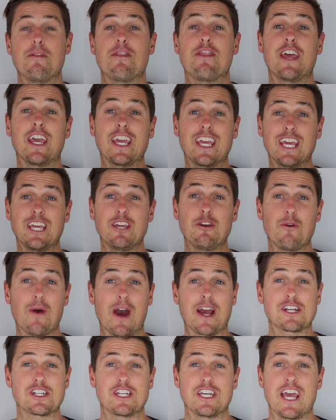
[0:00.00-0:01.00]
thinking you
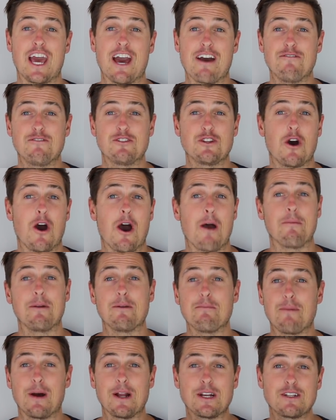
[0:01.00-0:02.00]
actually have time, and
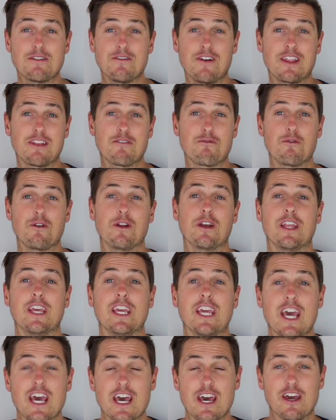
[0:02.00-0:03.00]
a bunch of other
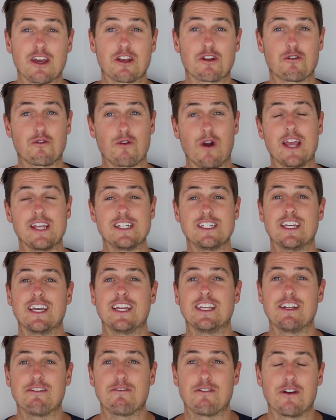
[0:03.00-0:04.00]
really crazy
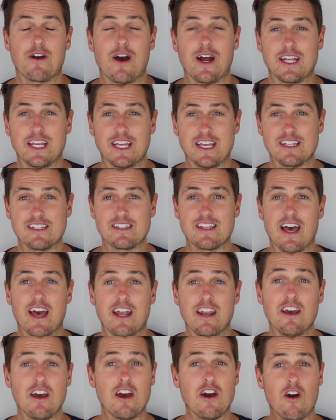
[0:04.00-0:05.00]
and different ideas
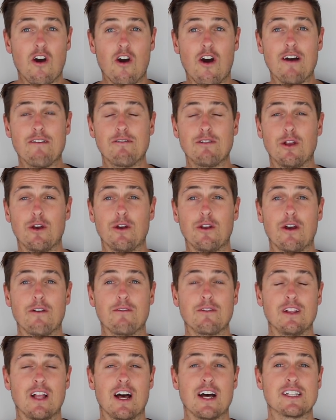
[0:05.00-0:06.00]
that I've learned
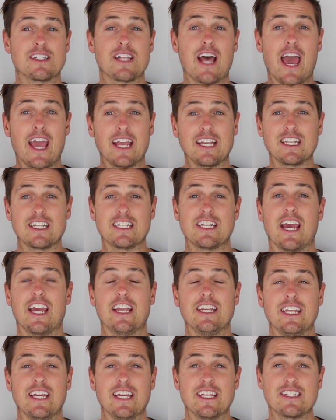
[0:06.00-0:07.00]
over the last 8 to
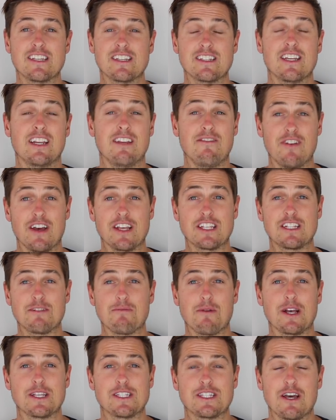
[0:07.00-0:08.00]
10 years as an investor
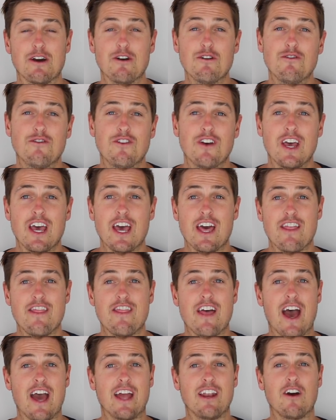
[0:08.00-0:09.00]
myself
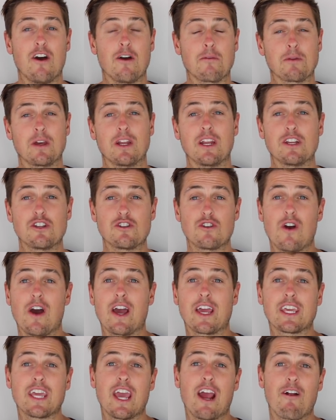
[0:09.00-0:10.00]
that I'm going to
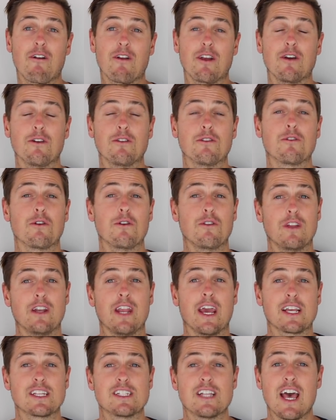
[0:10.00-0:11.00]
try and carry on through the
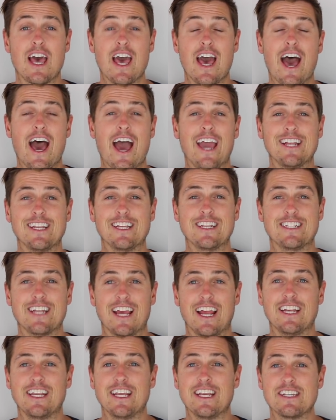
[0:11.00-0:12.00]
next 8 to
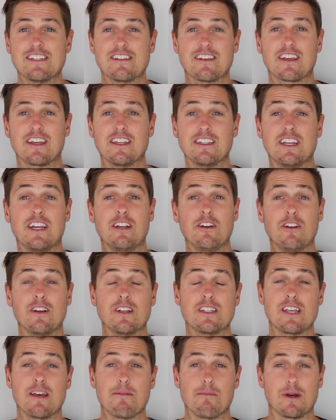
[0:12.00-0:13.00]
10 years to continue
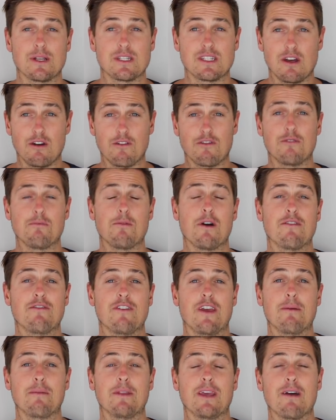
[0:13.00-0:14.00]
to set myself and my
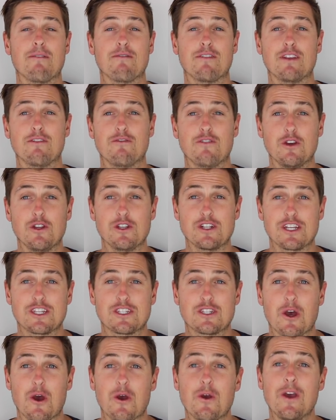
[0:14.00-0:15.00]
family up for the future.
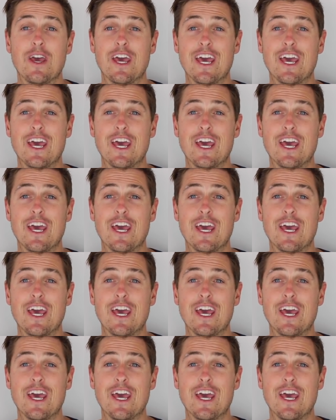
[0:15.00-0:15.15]
So